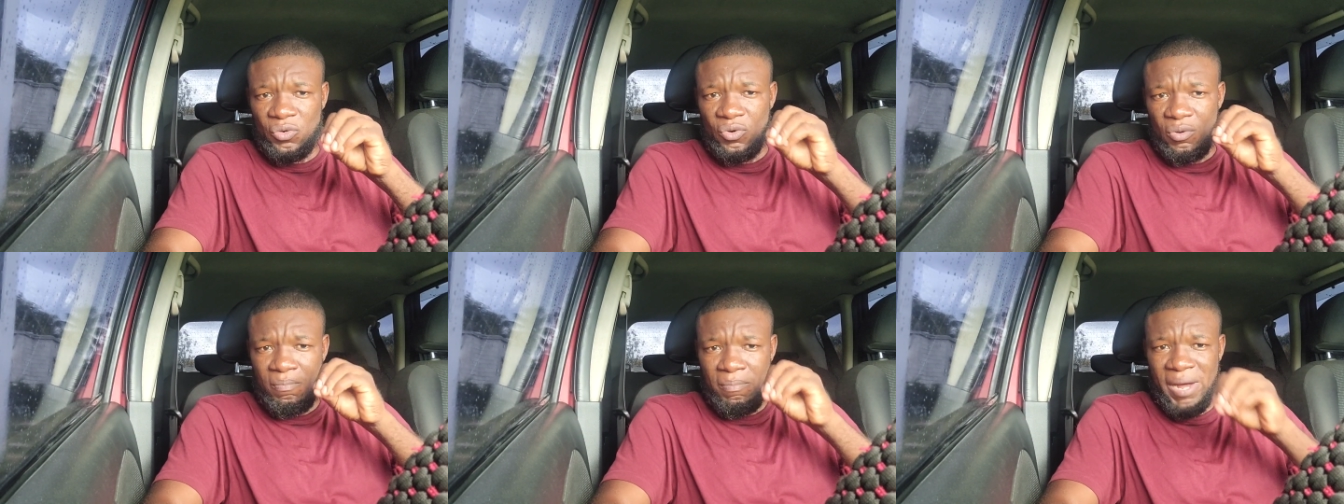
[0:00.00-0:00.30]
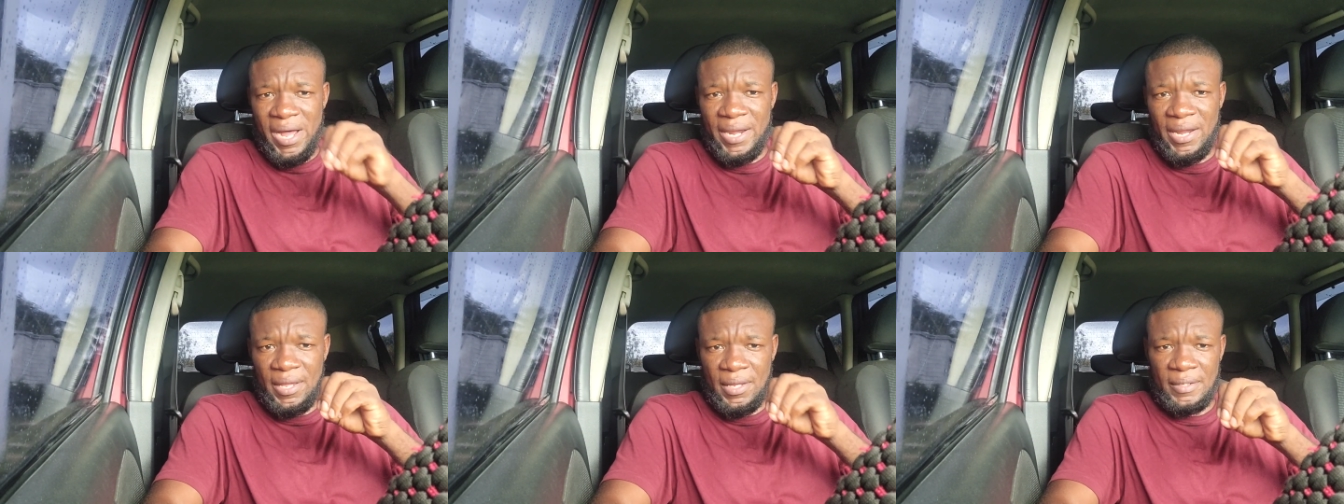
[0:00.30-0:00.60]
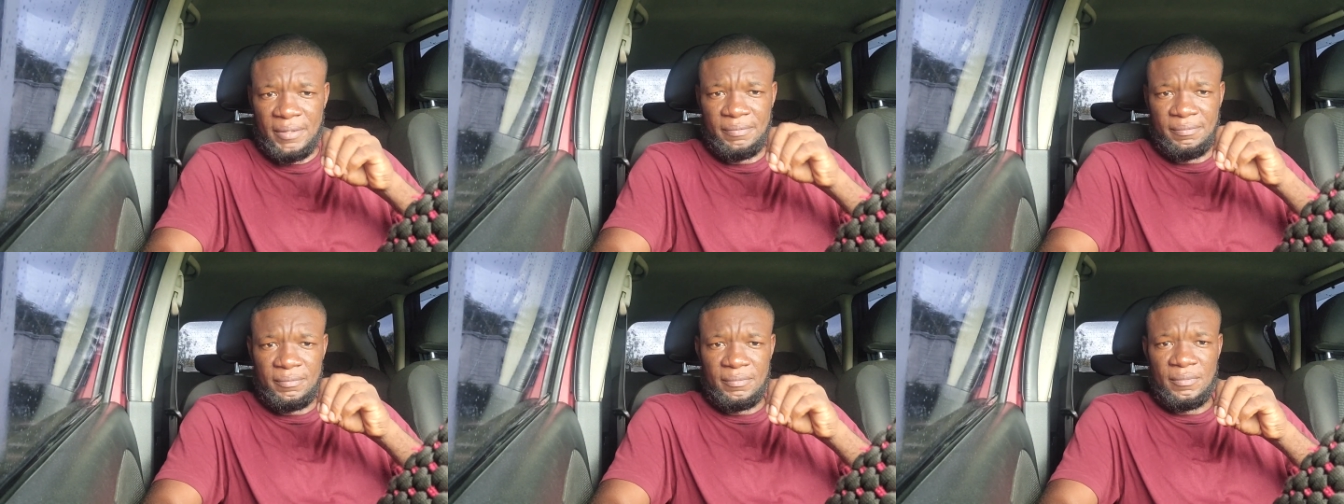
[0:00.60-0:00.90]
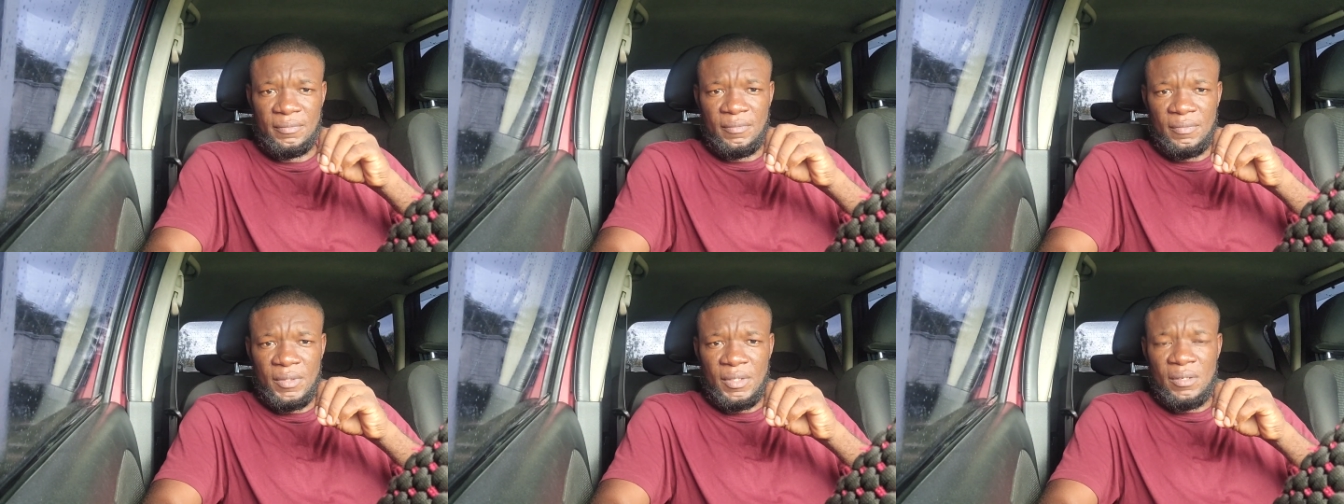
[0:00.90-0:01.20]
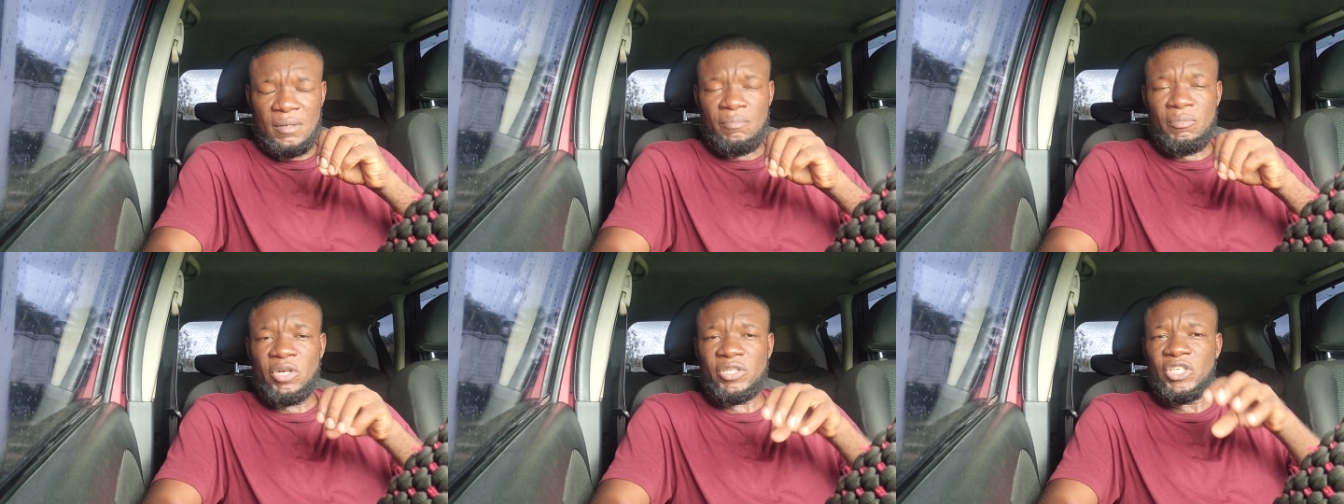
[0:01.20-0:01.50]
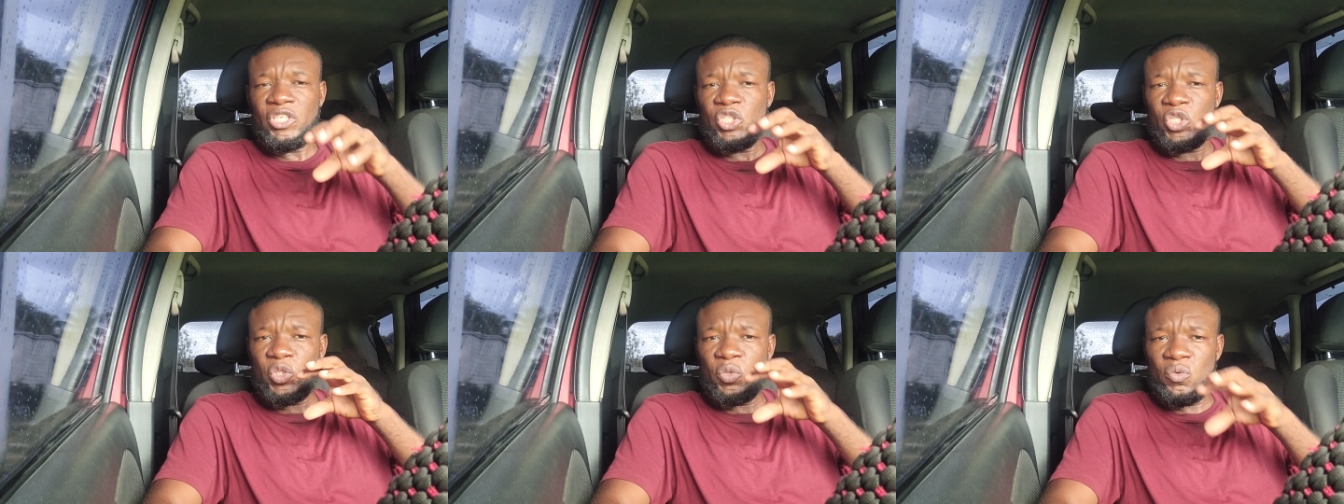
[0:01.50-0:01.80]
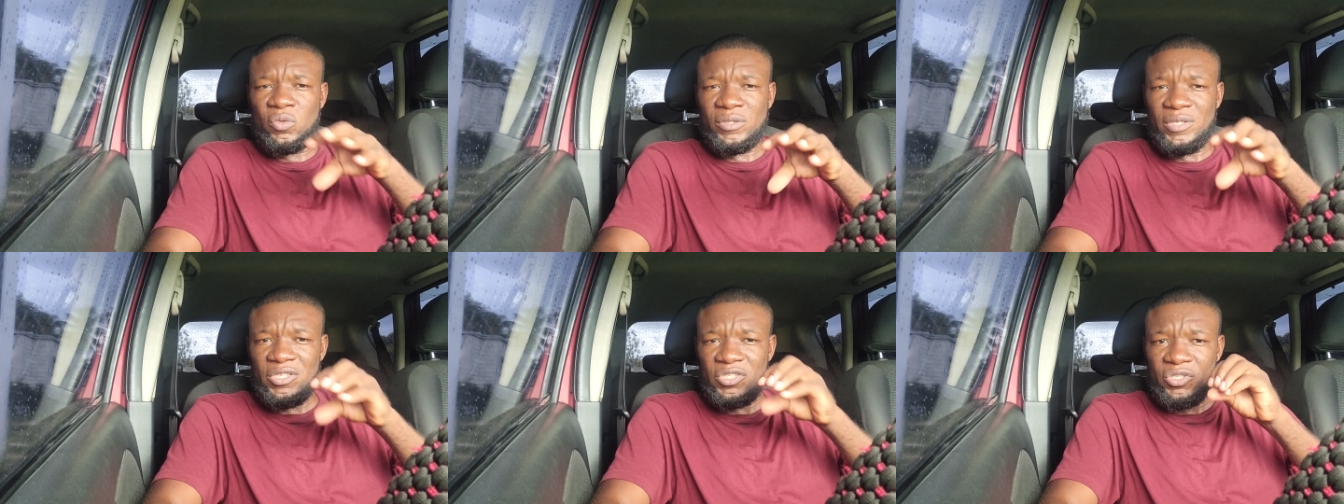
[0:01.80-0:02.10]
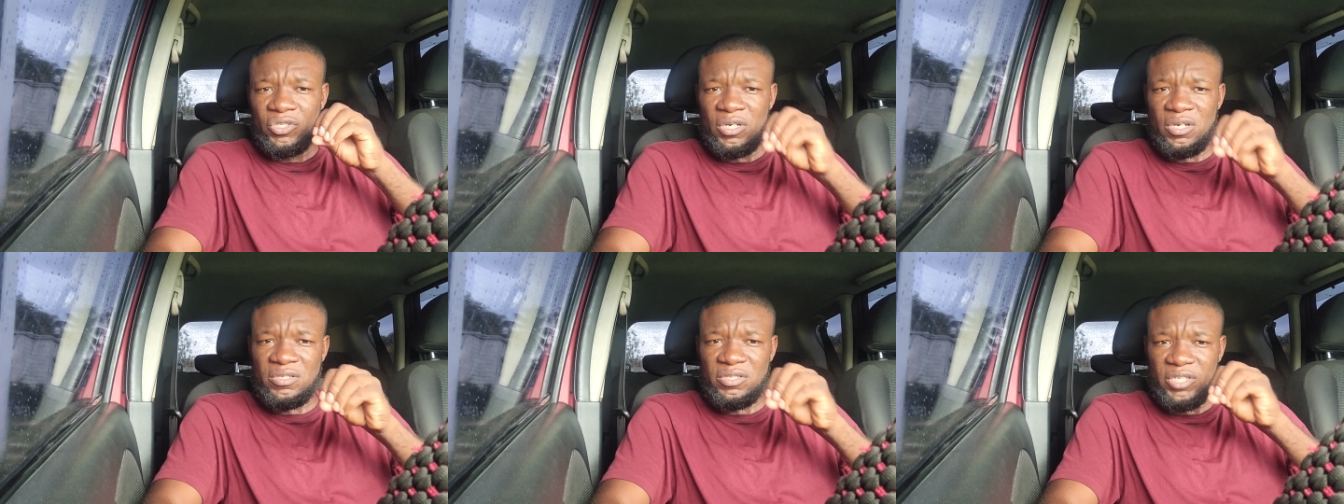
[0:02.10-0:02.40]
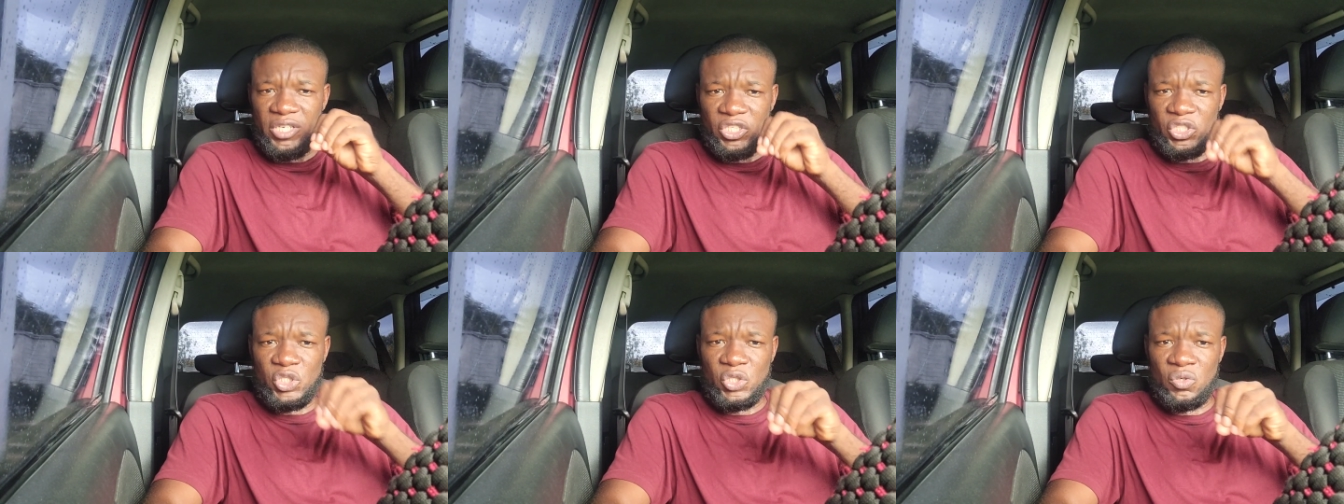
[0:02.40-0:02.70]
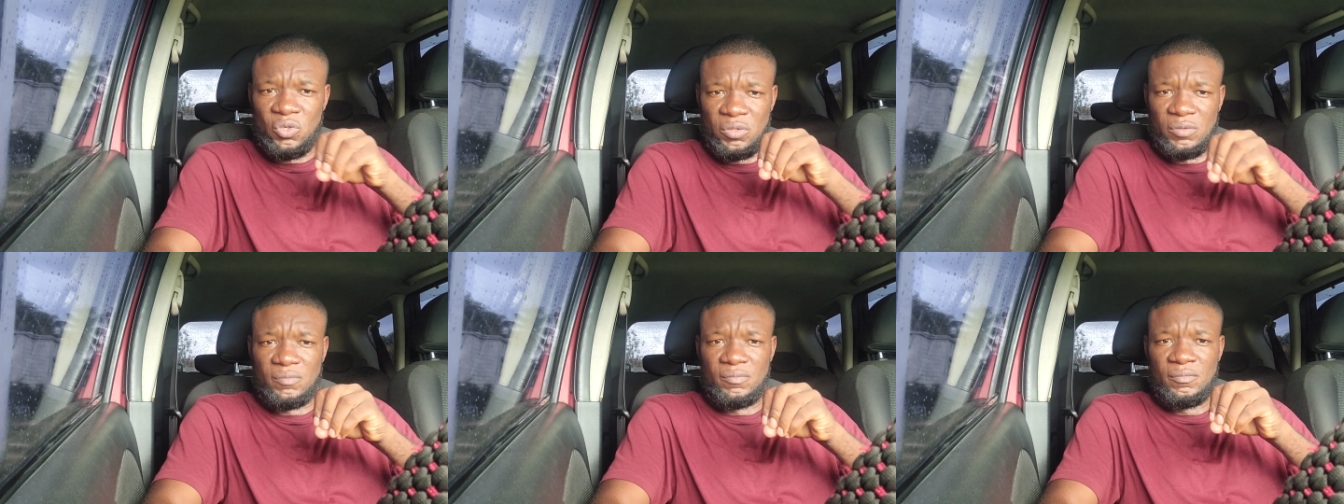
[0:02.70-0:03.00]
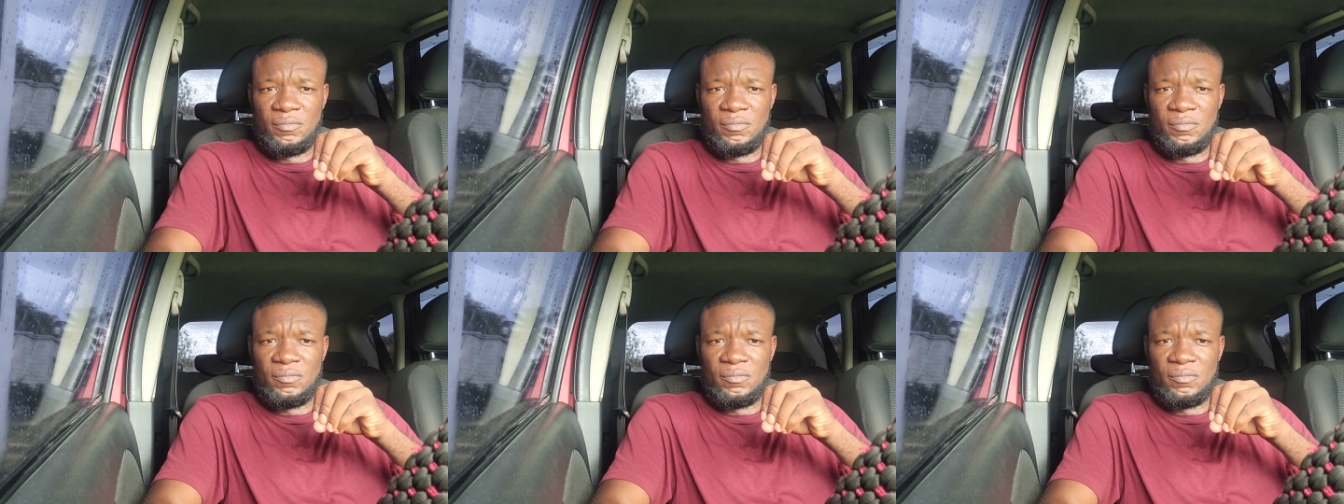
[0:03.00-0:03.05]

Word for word: nobody. But the truth is just the truth.